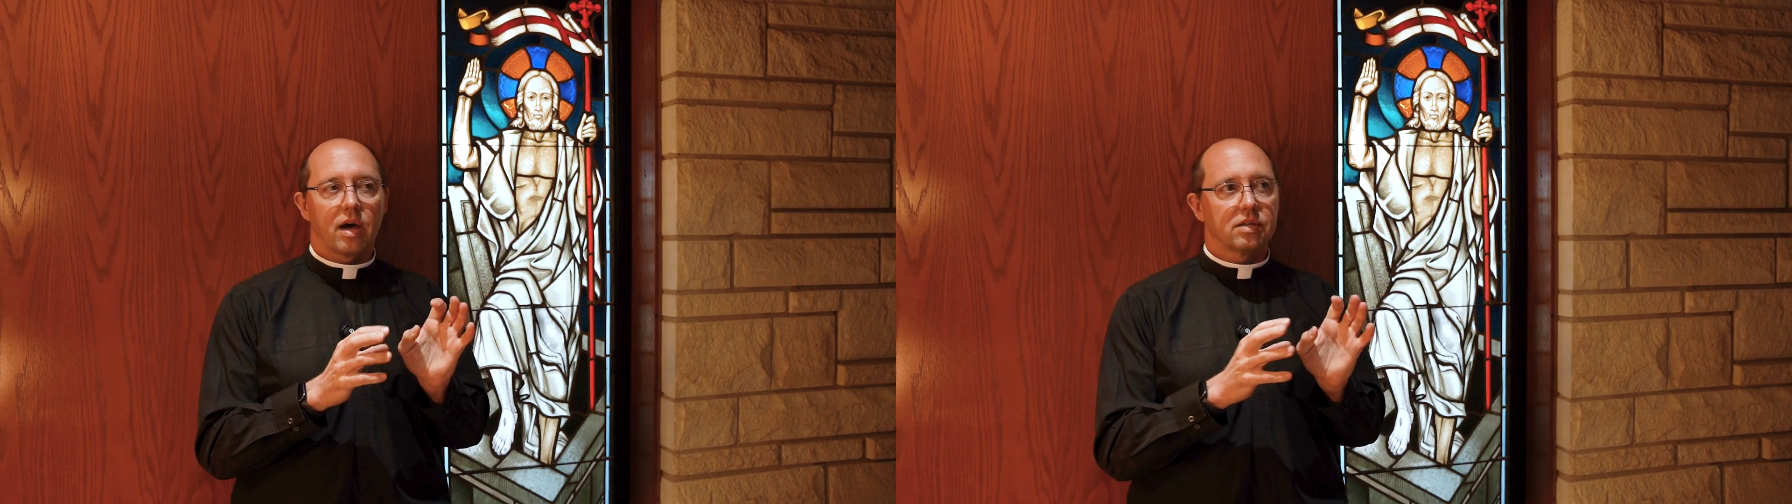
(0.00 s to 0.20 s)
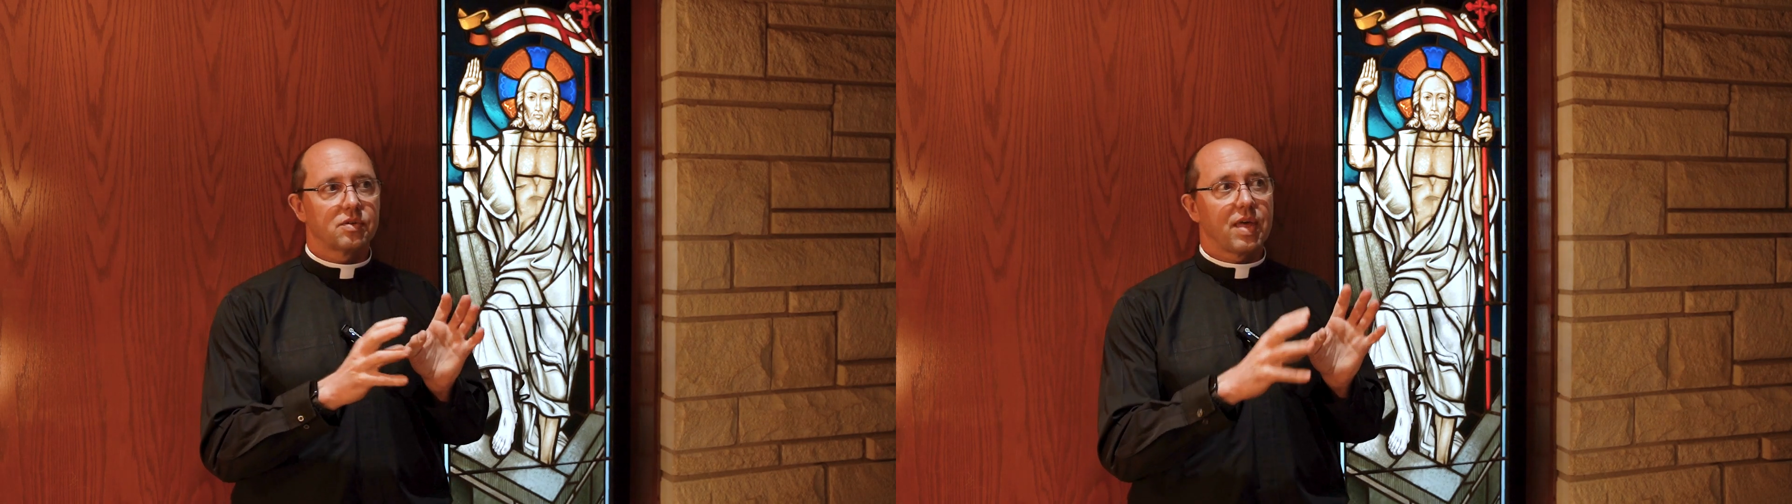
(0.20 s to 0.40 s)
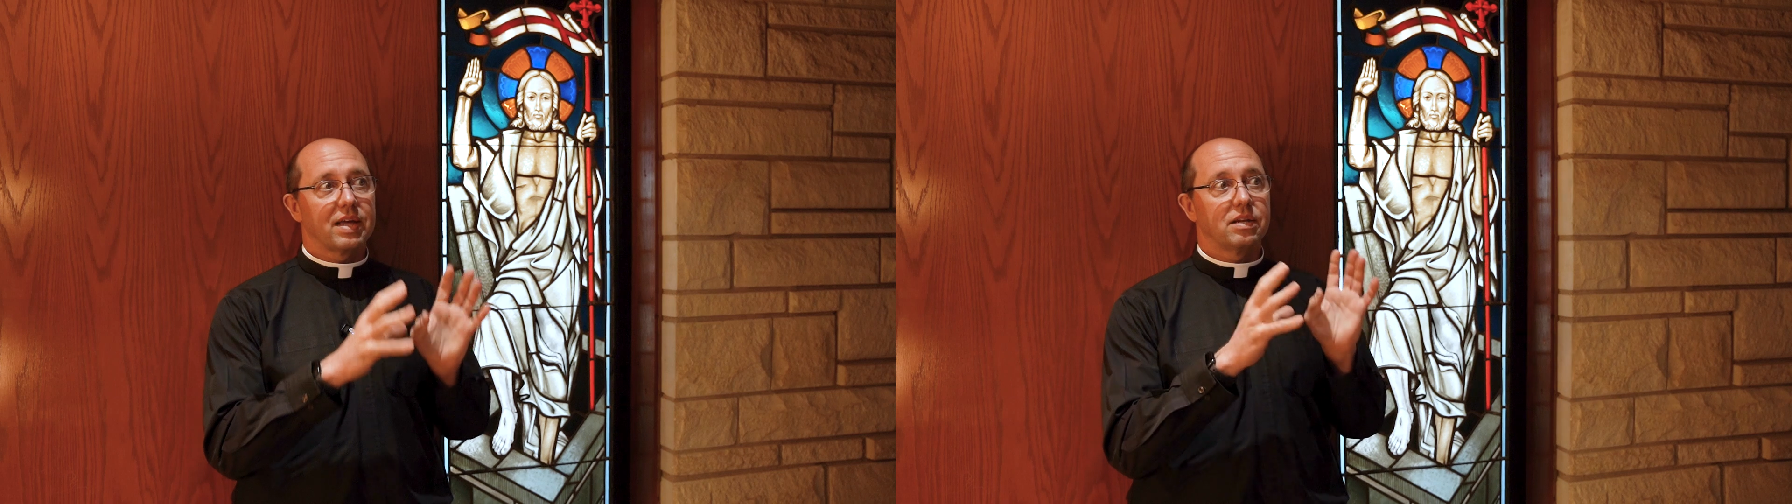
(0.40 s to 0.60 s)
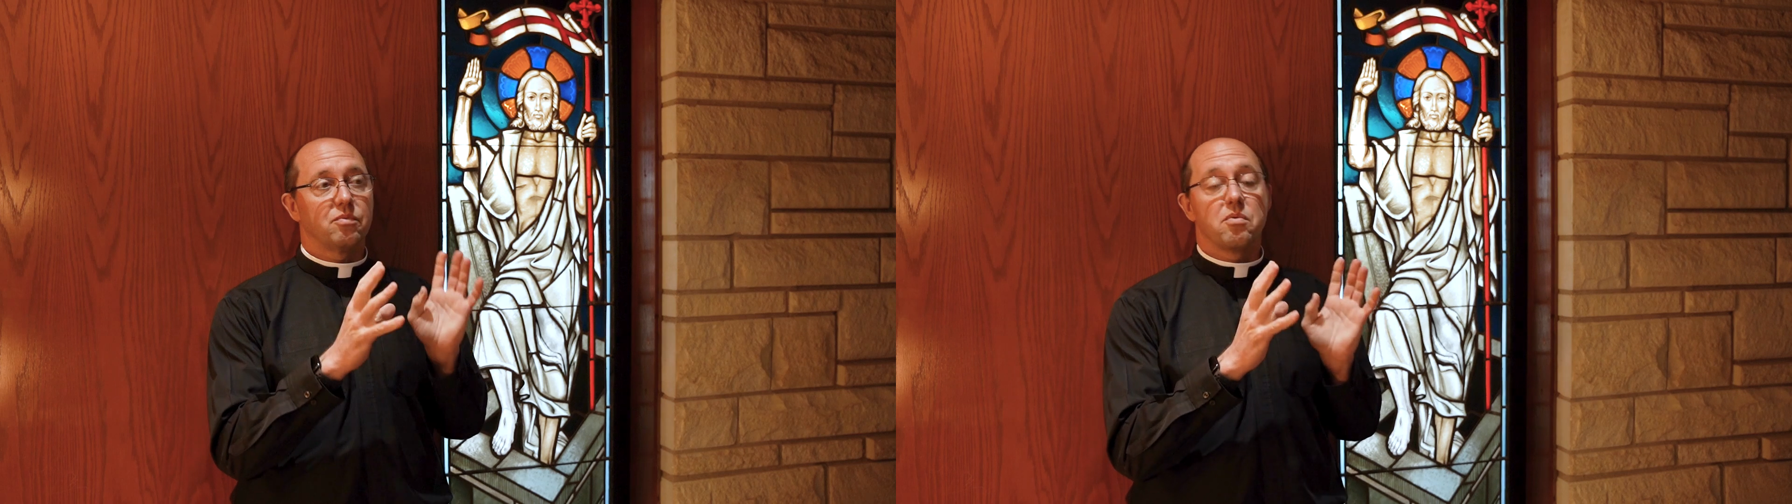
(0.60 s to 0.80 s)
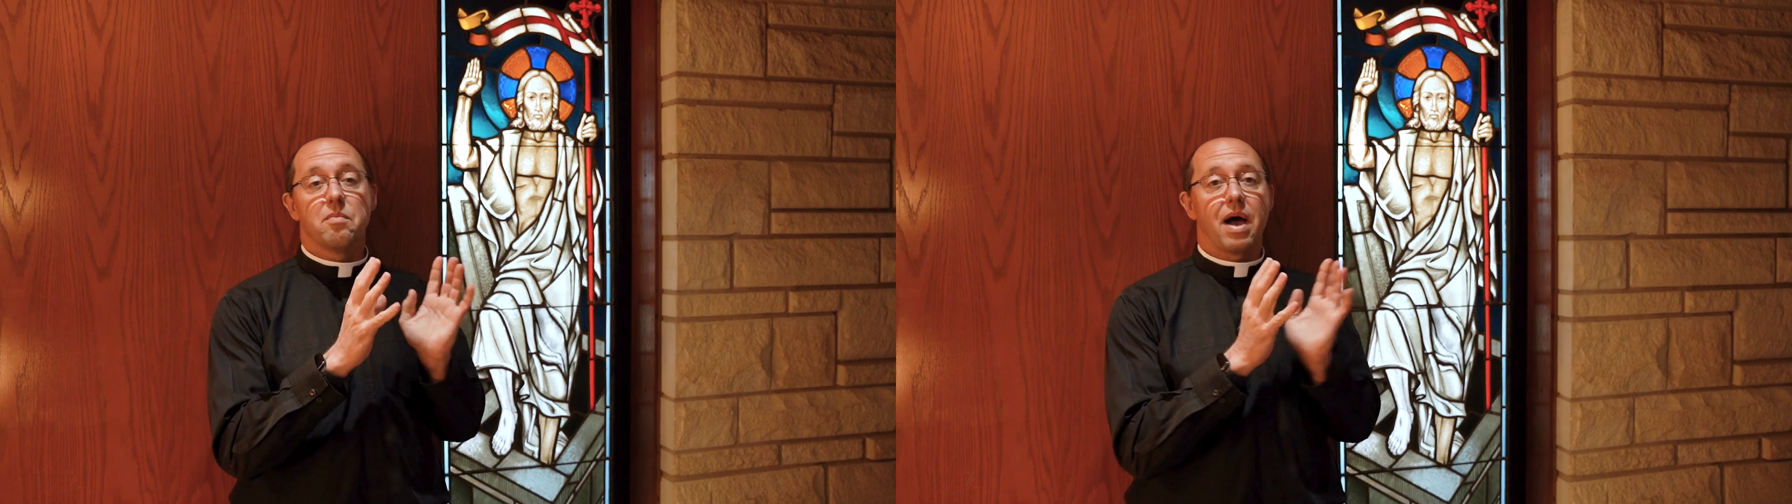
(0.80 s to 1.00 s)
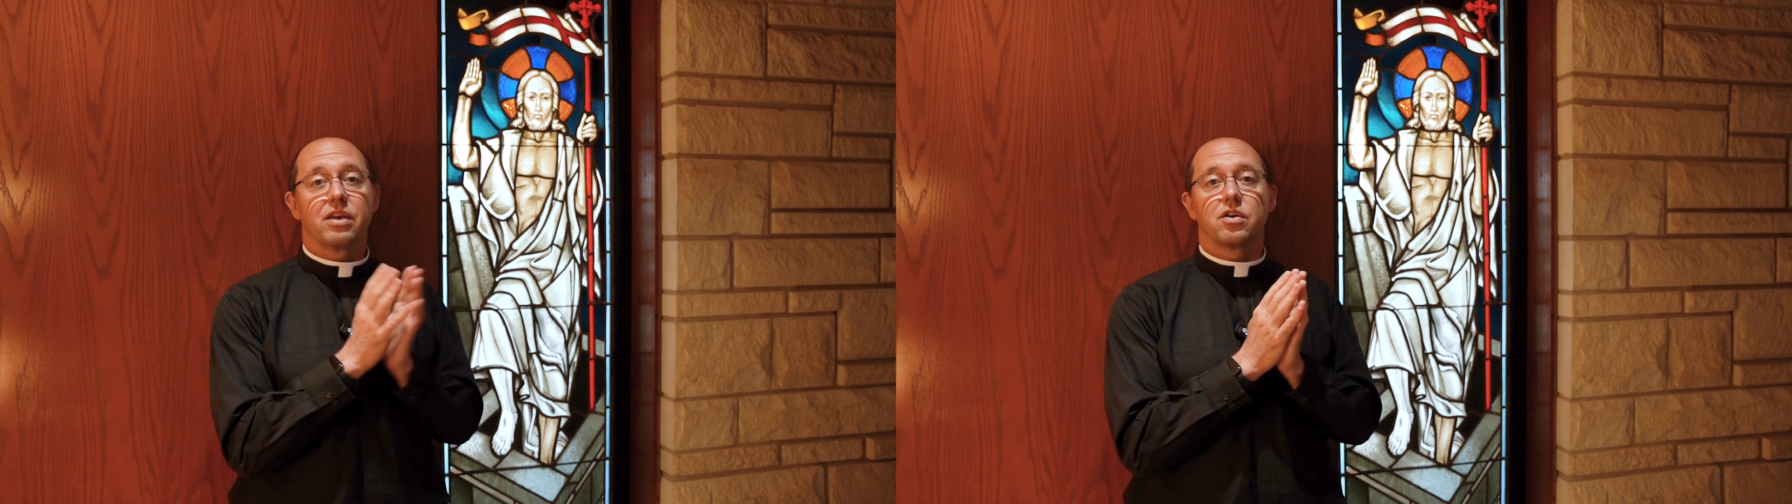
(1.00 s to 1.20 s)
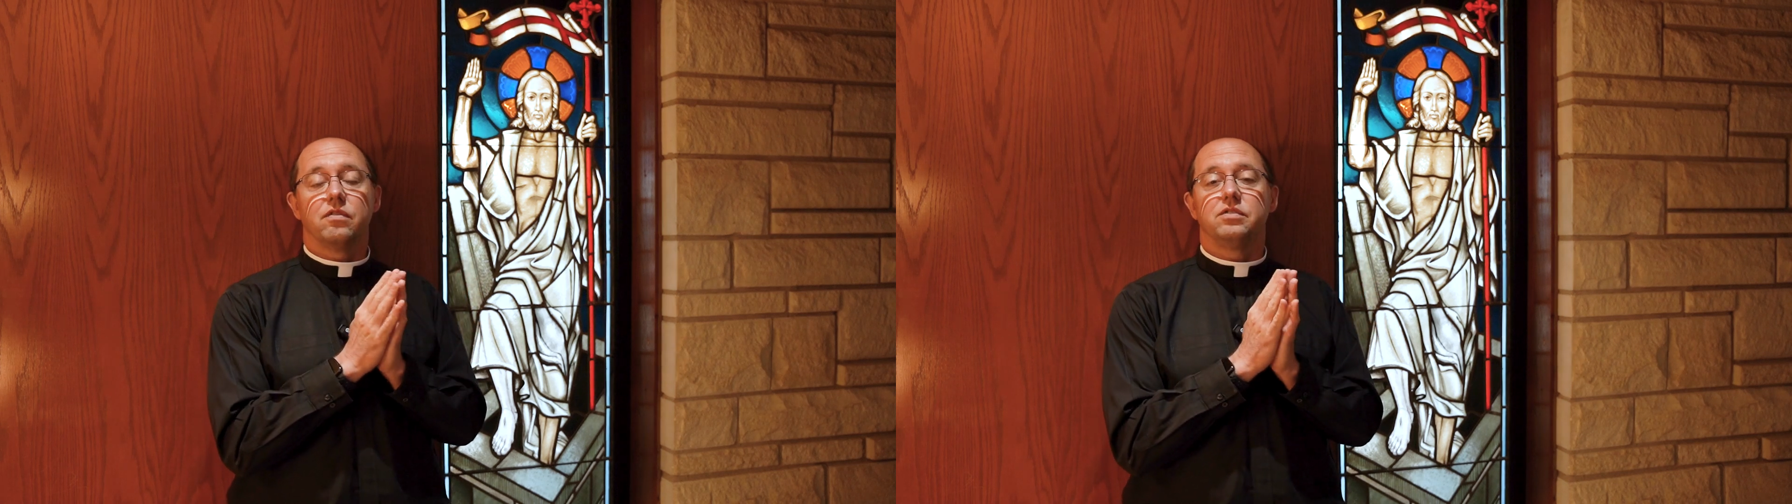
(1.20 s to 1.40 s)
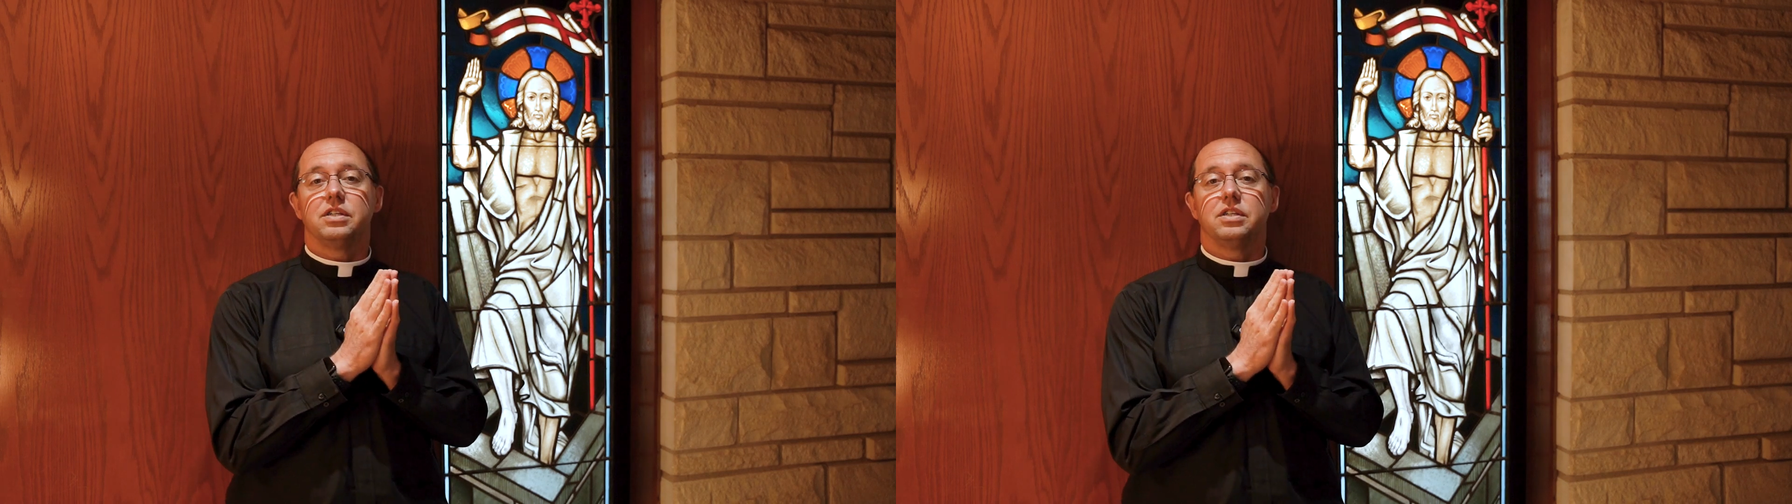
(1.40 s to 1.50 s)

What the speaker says: So that reminder of